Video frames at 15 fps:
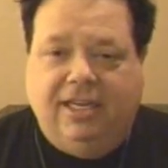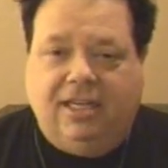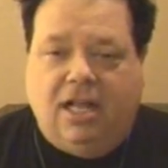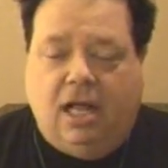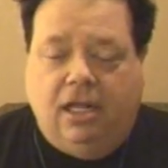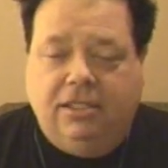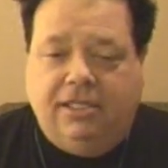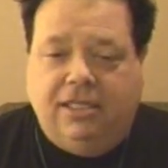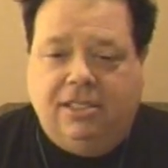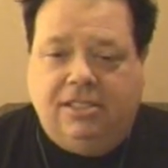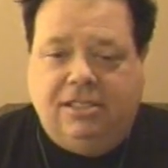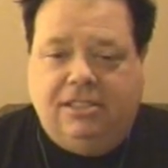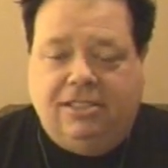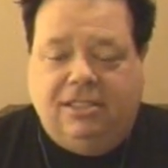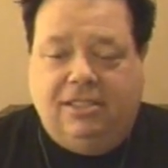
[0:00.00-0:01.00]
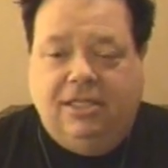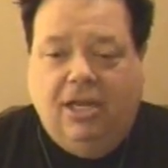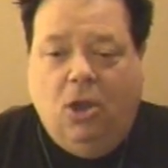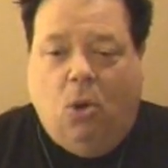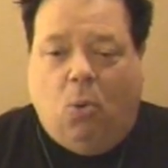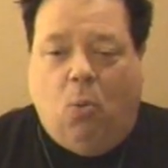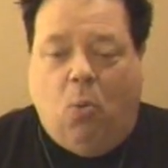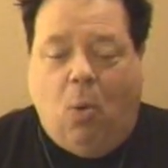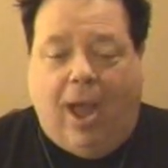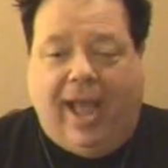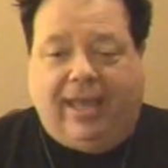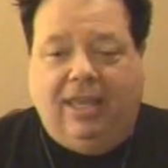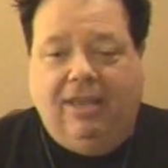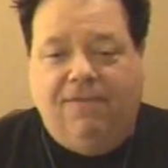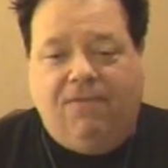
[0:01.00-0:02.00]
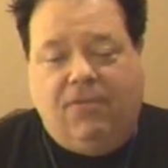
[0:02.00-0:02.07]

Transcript: occultists, wacky